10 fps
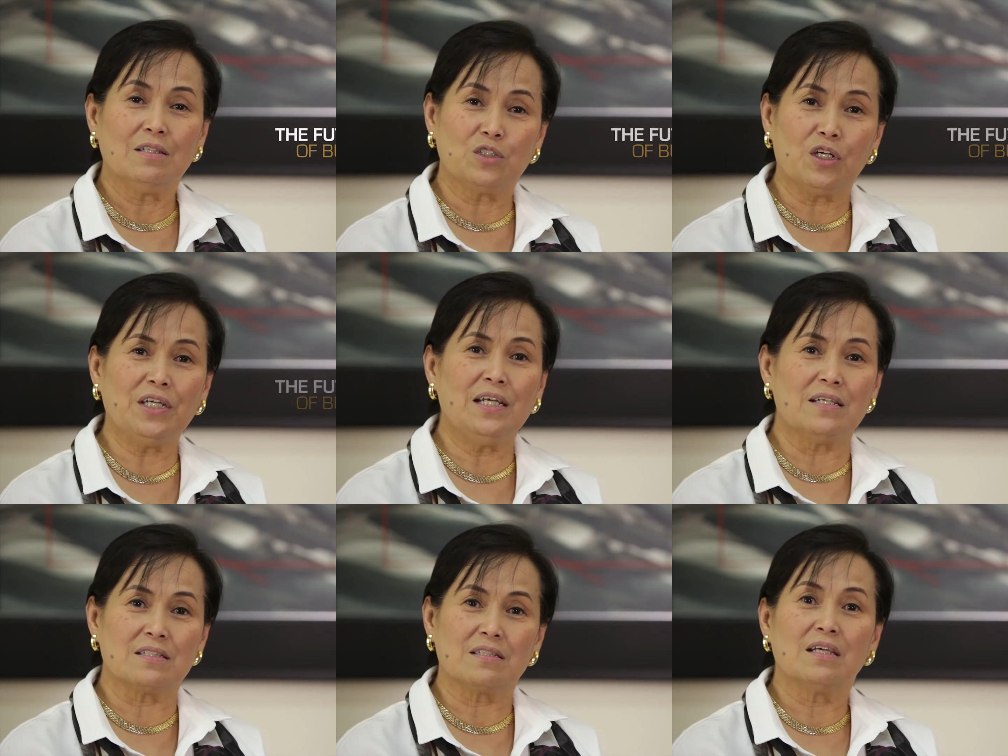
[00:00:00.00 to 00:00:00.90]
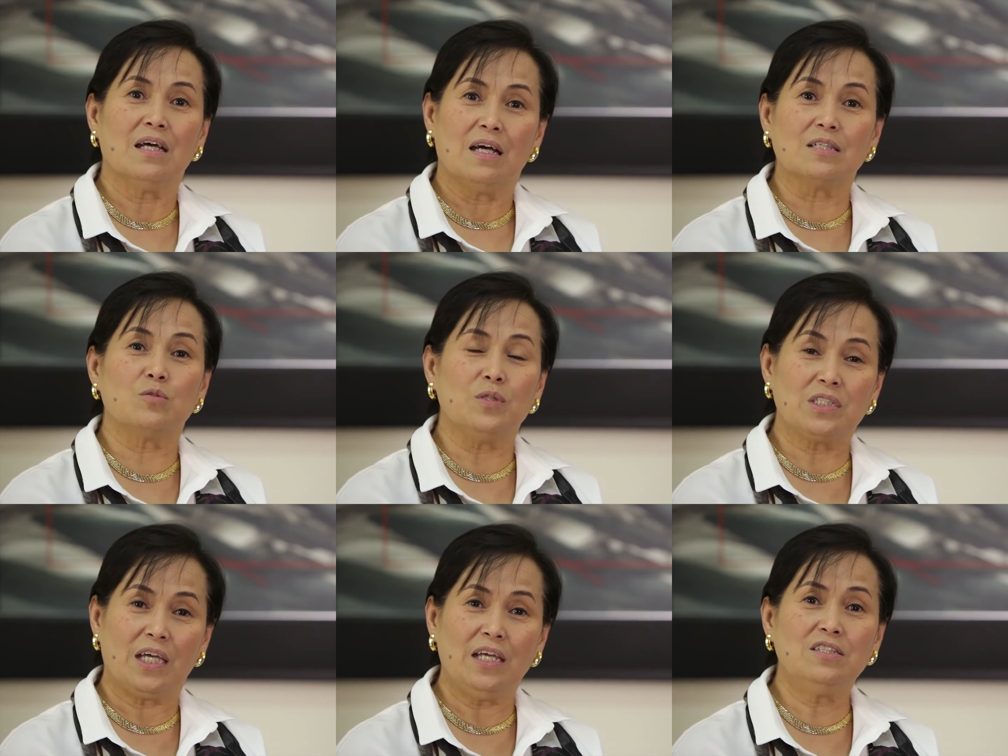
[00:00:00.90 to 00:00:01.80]
Join us as we
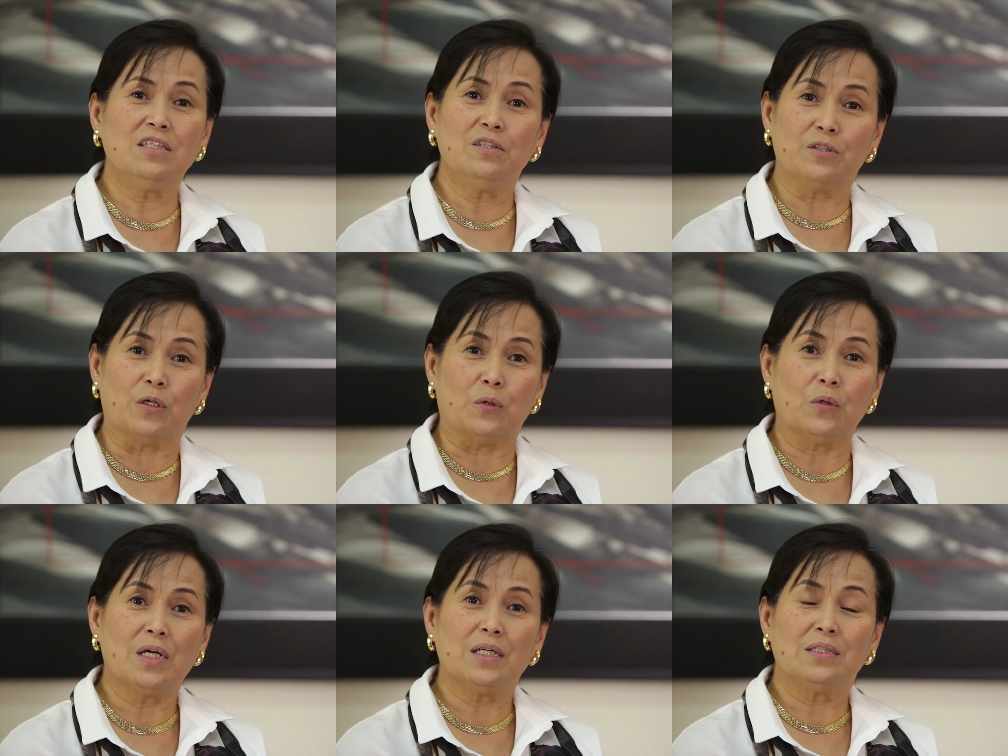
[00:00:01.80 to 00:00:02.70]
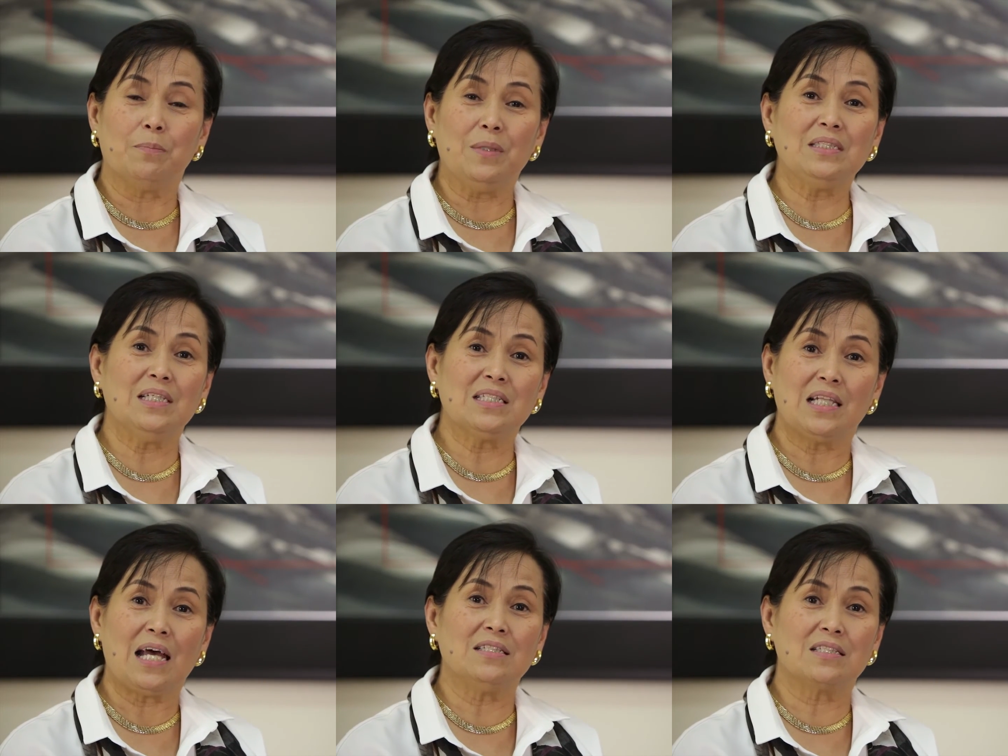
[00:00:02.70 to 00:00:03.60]
change and grow the business
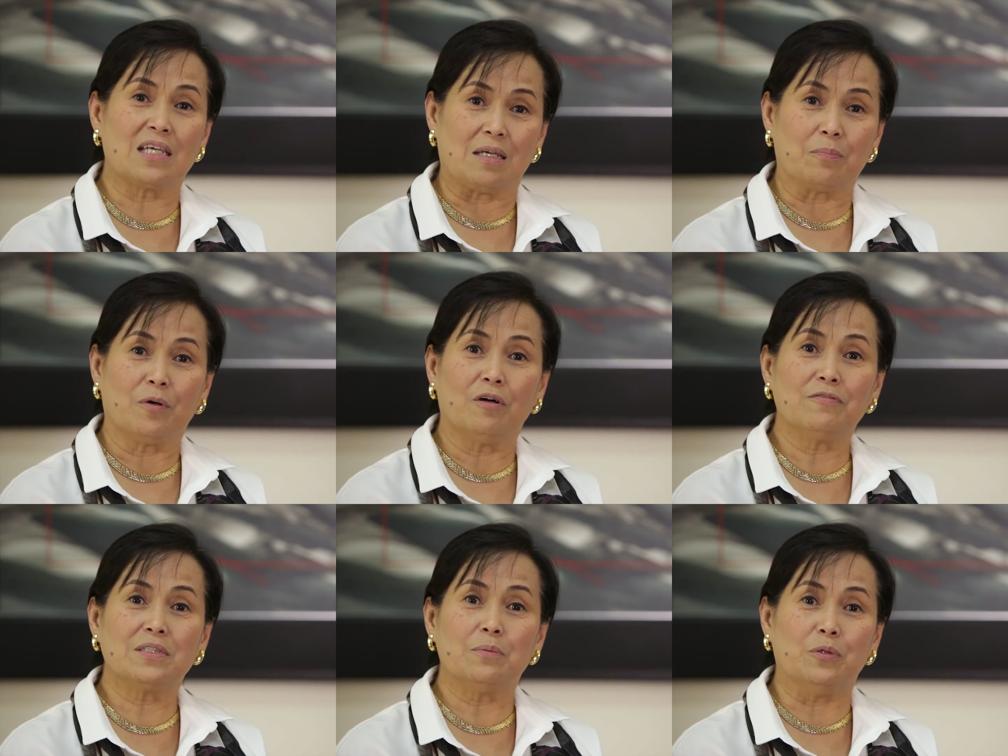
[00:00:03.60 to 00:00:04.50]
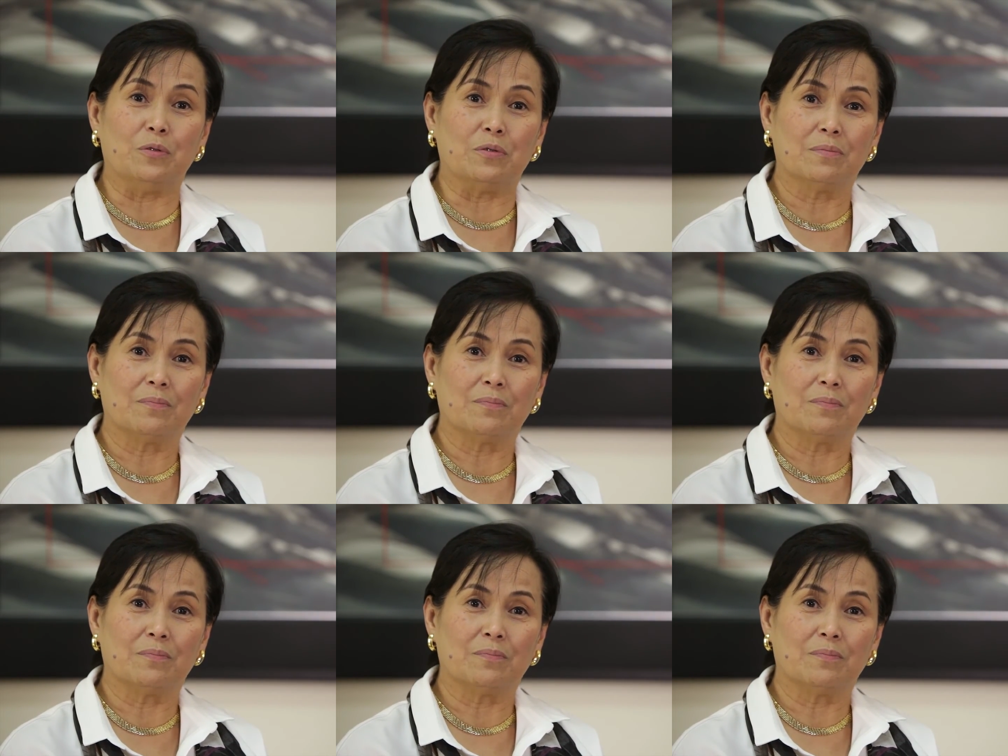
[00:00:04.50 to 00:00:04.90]
landscape of Cebu.